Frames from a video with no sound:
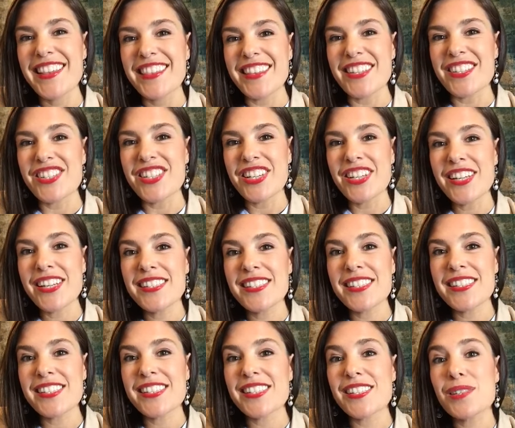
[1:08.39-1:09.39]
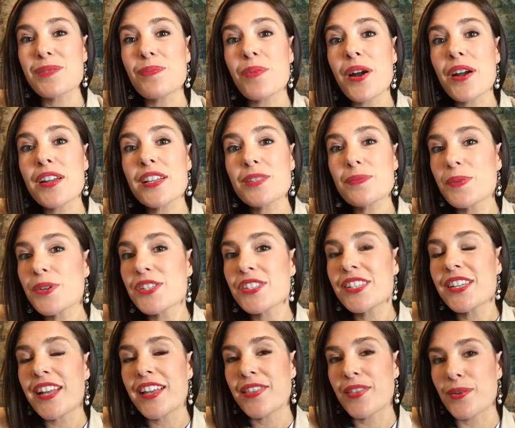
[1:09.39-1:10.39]
The genius is the smartest
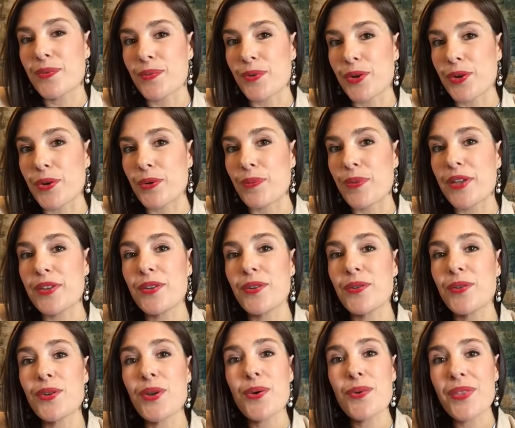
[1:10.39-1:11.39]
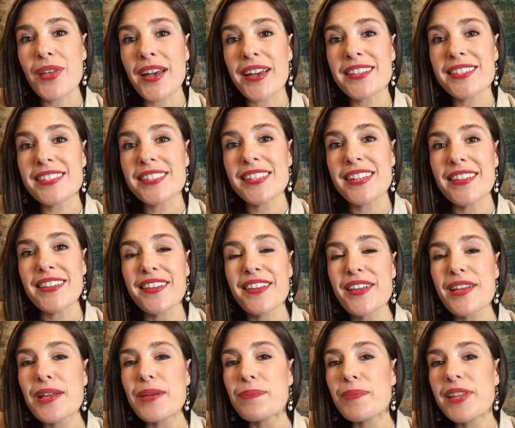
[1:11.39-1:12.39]
person in the room, and you know that
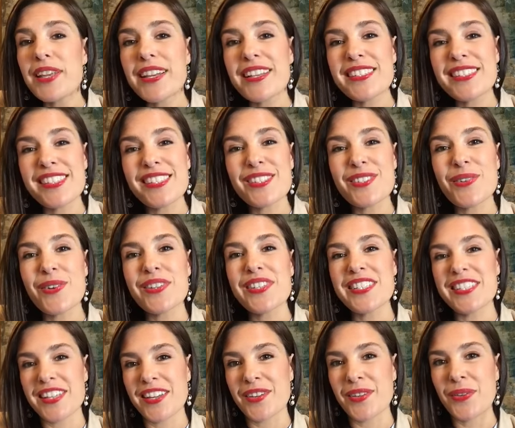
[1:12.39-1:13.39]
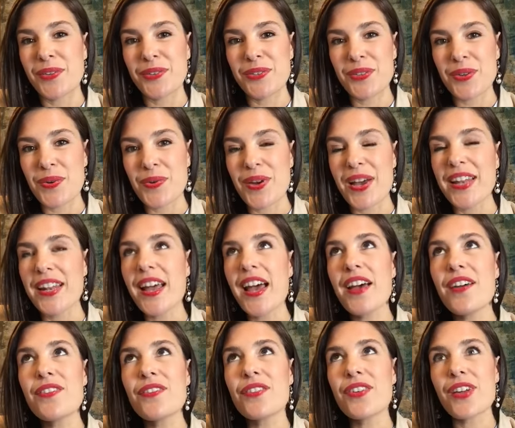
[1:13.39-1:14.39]
because he's going to tell you so at
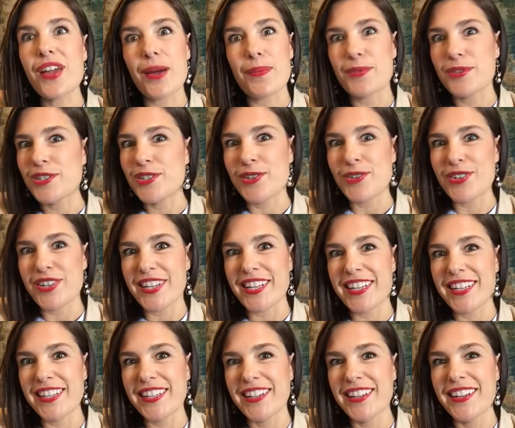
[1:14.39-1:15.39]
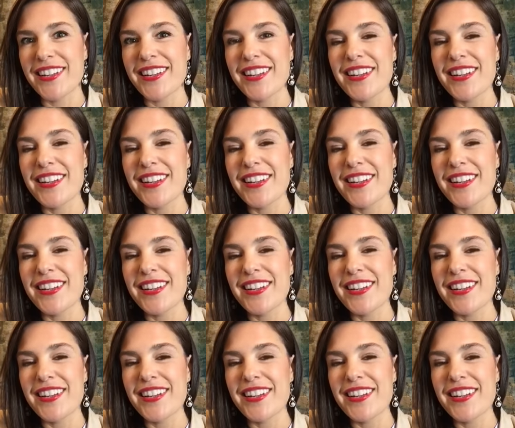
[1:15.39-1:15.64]
every opportunity.